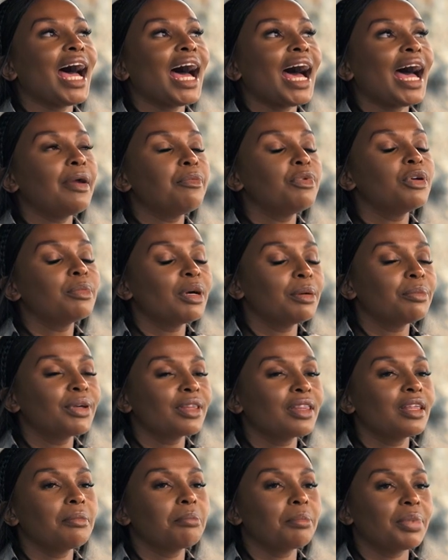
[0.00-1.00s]
I remember
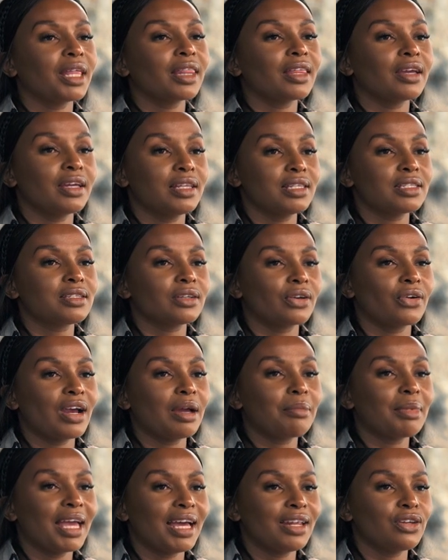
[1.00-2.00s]
them by their
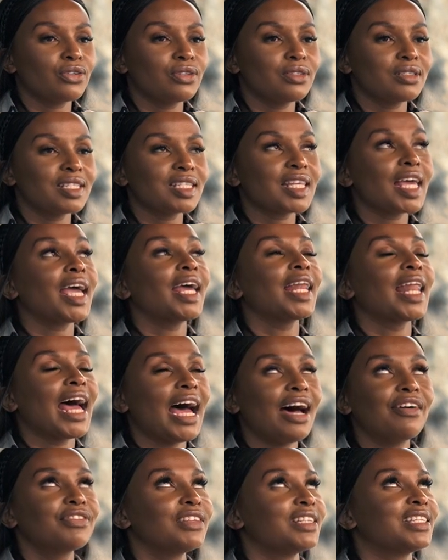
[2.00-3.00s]
Instagram handles, and
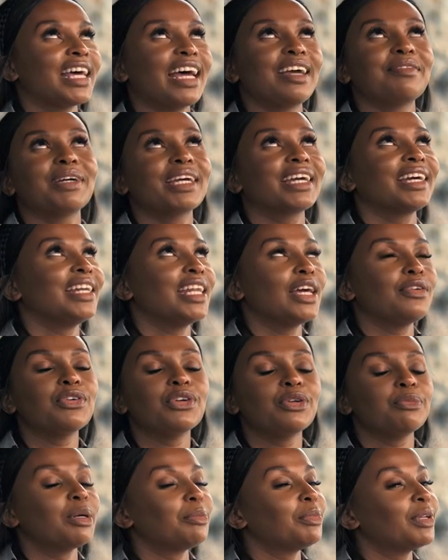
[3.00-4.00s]
half the time I can never
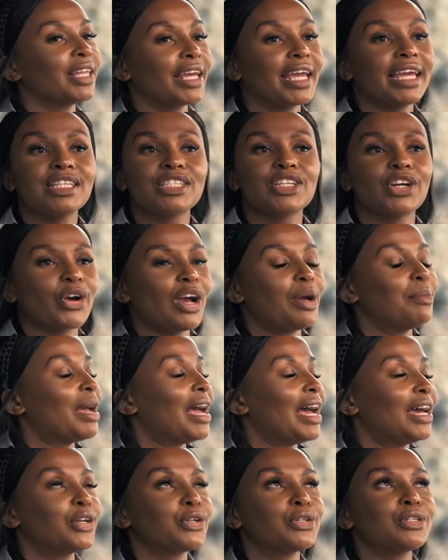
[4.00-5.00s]
remember their Instagram
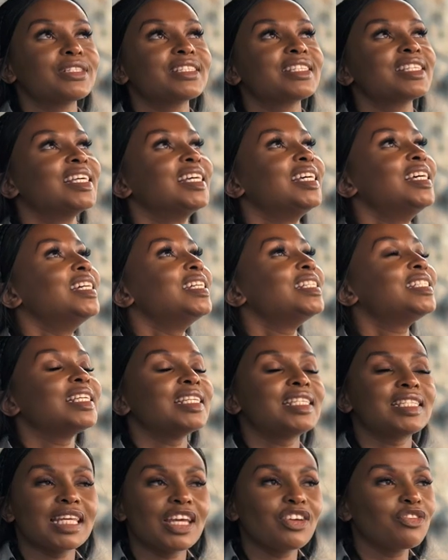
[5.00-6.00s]
handles
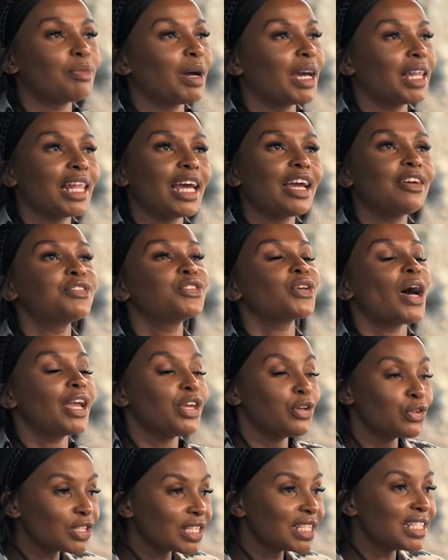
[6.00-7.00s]
to save my life. So I
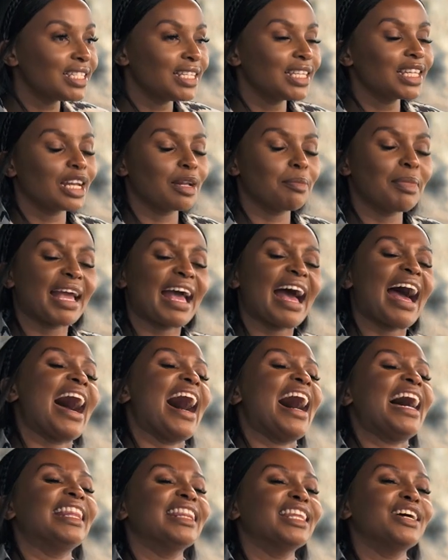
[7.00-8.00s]
usually see that I'm like,
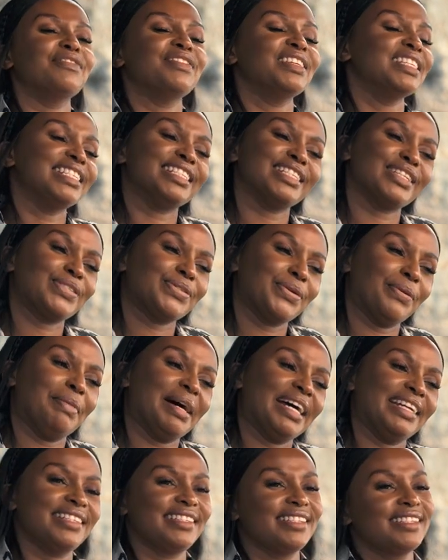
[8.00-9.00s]
I love this chick so
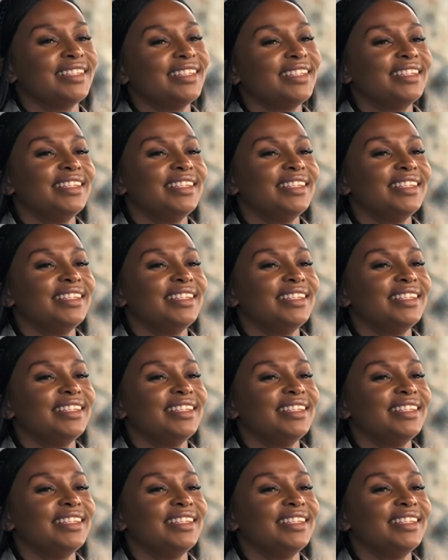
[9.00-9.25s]
much.